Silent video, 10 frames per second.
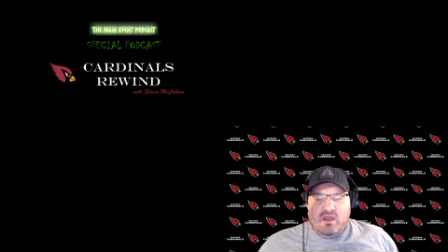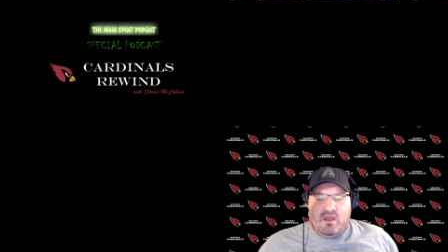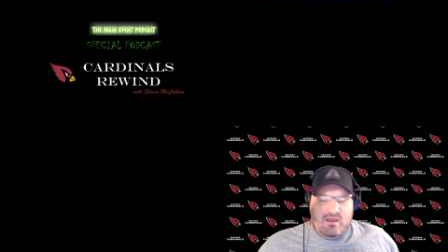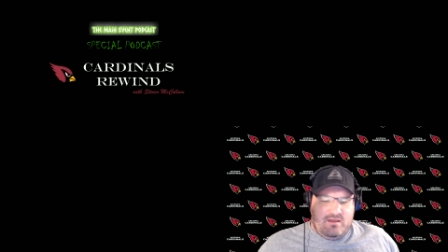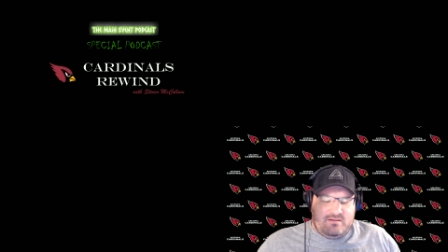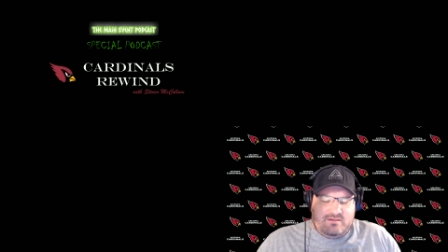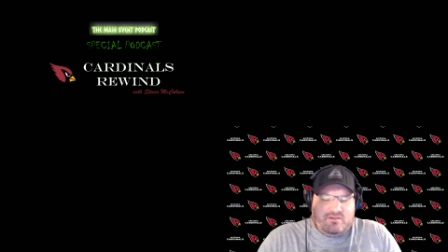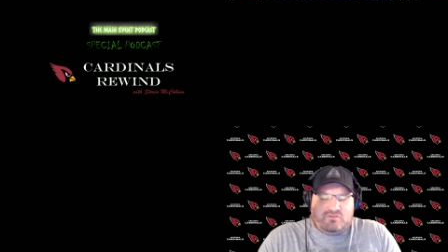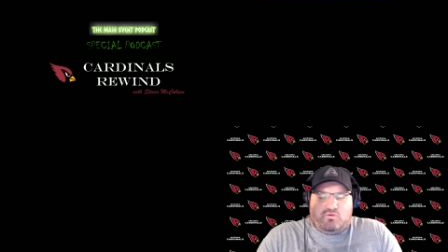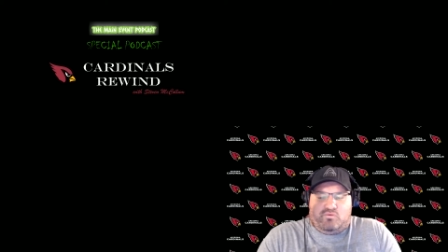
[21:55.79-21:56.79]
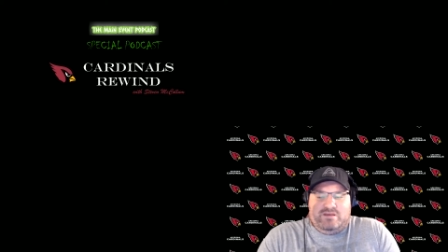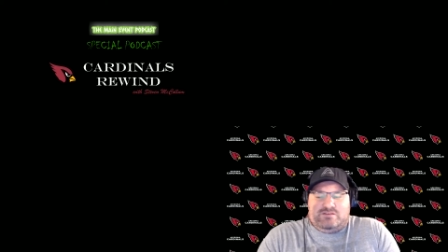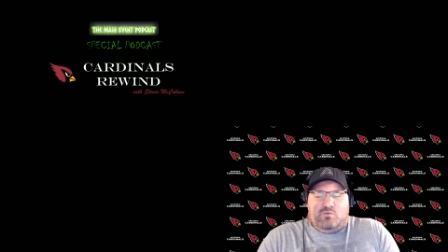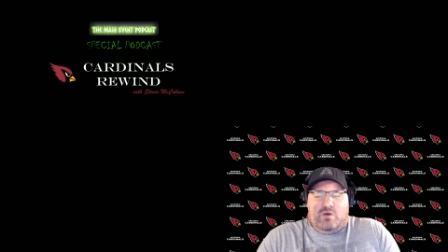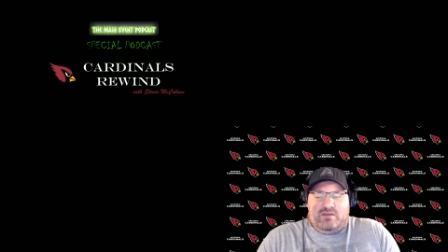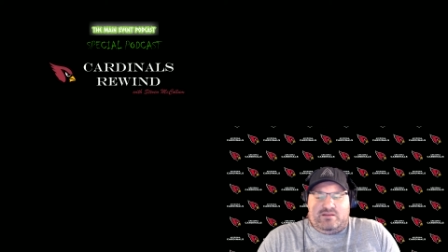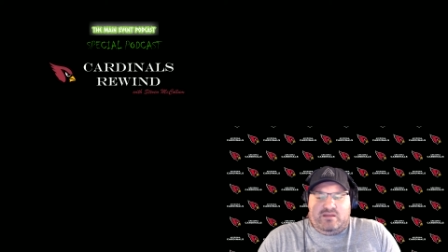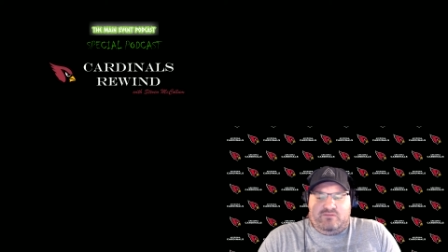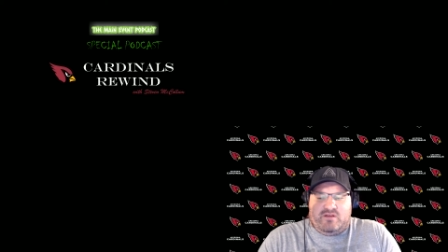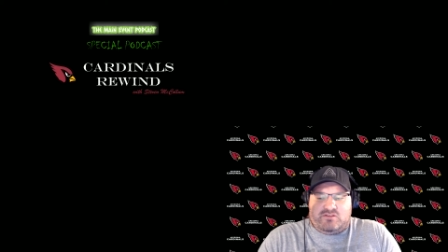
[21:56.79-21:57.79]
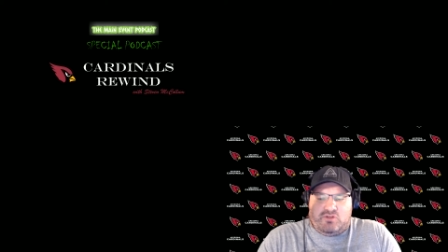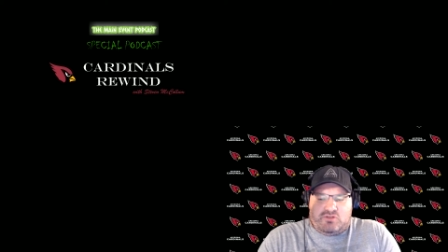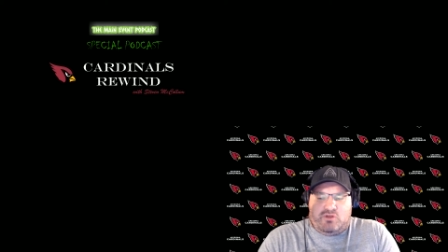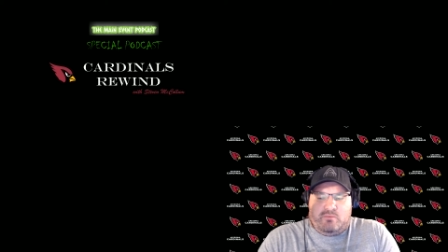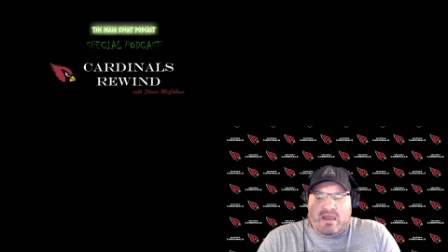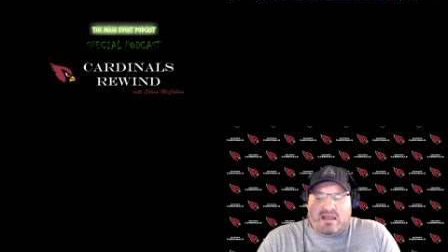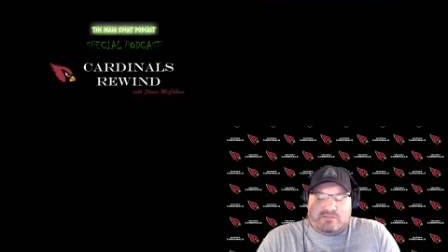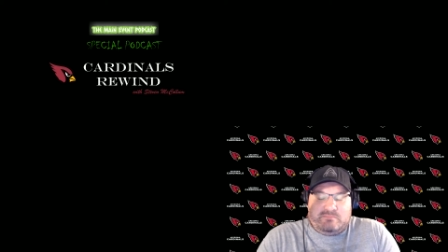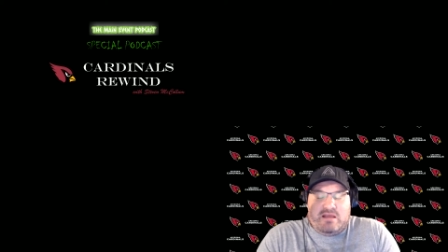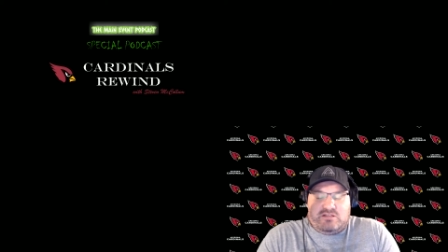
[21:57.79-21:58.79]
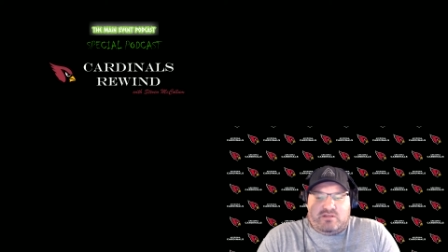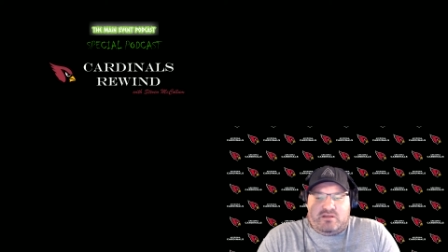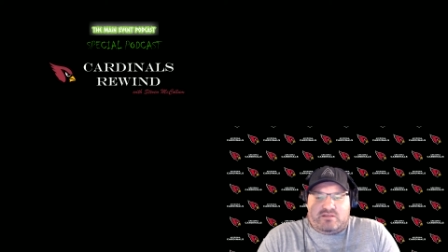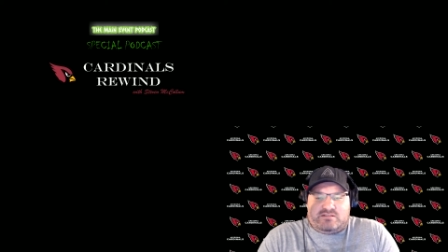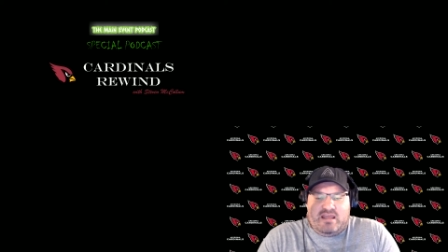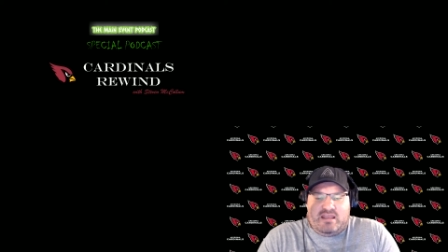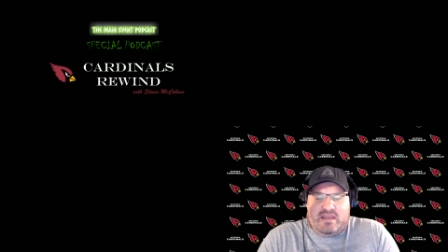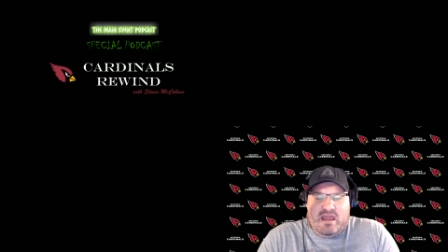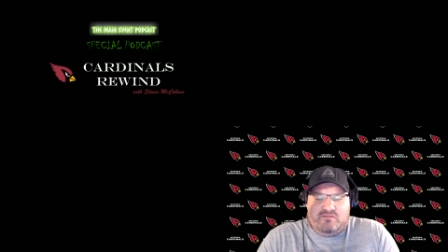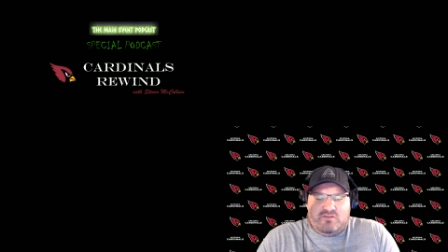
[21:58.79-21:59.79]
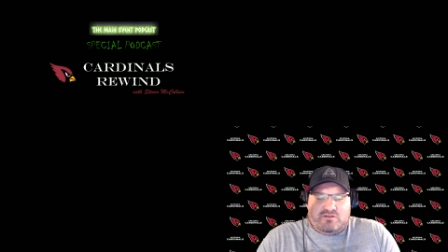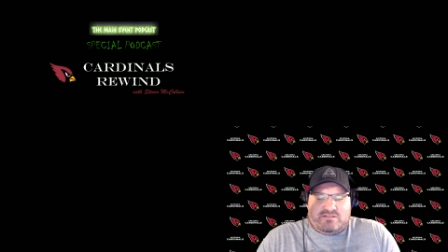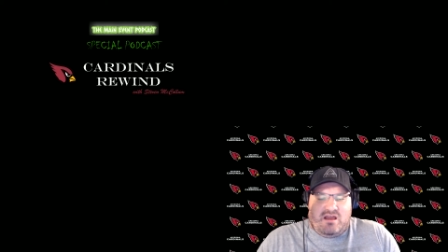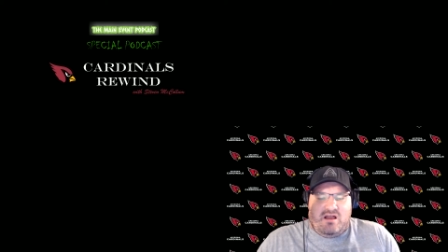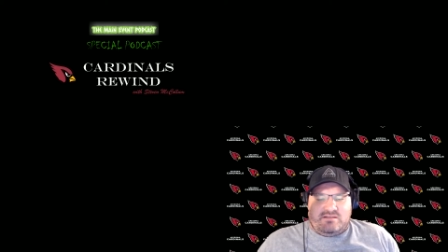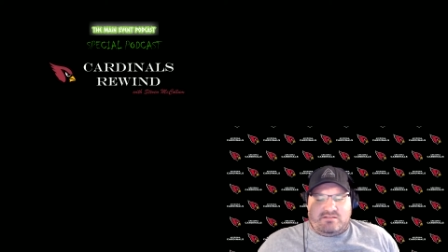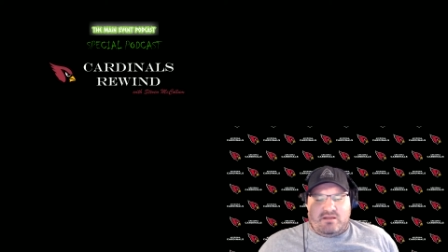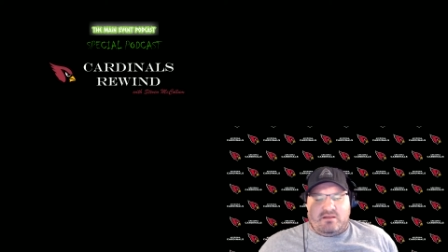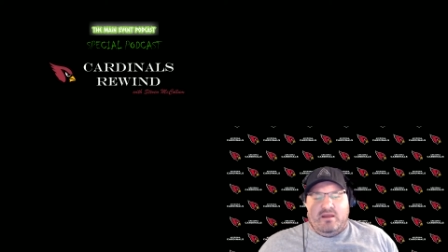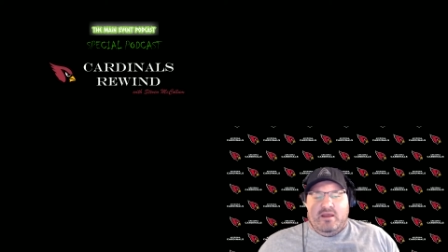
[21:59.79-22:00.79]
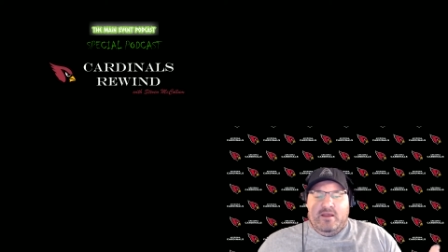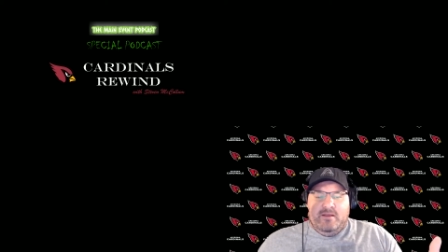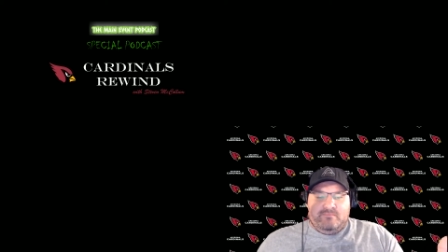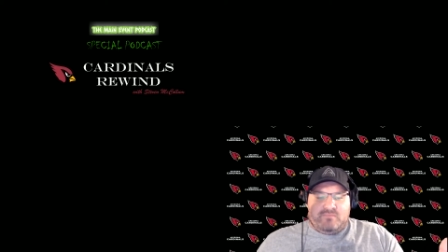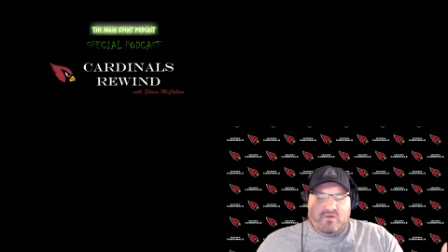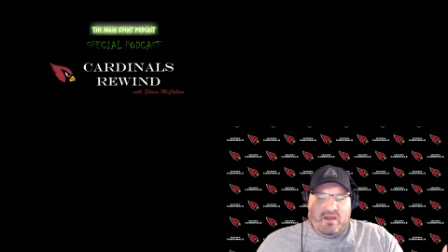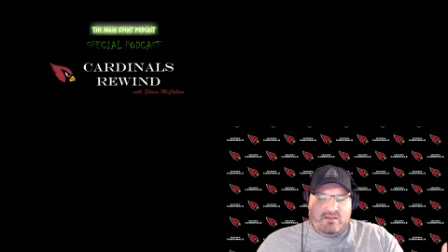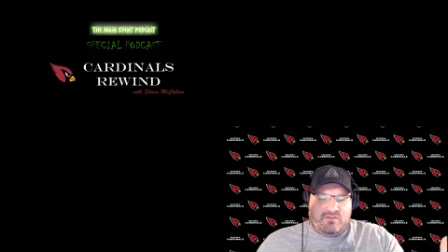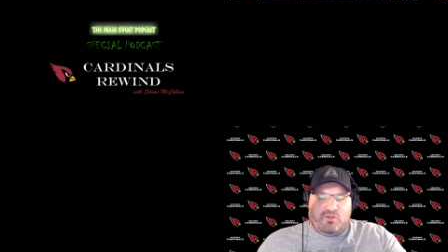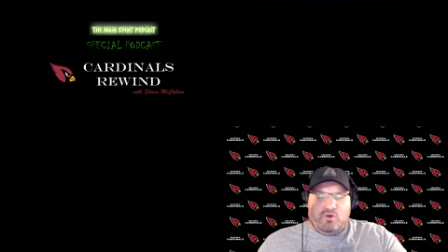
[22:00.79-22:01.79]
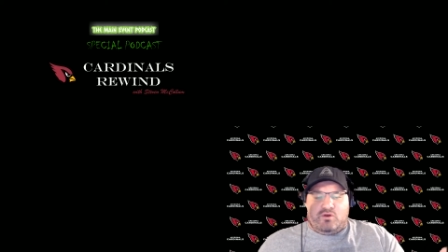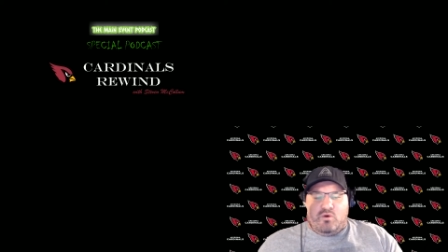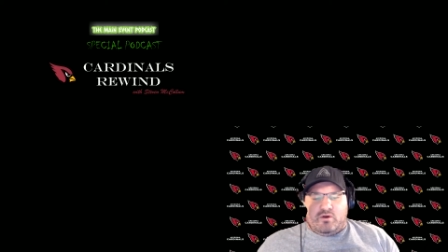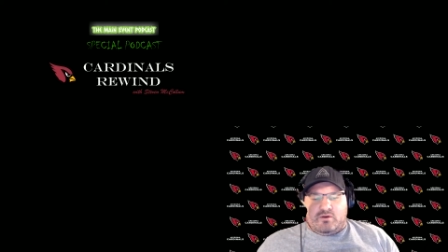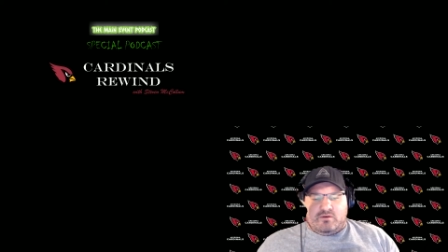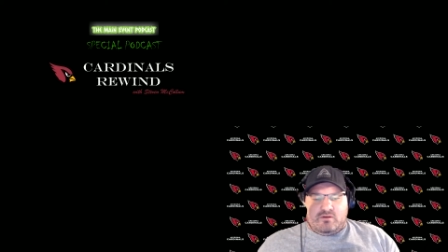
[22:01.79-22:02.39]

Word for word: Uh, there's a reason why the defense looks so bad, especially in the second half. They're exhausted, right? Third quarter,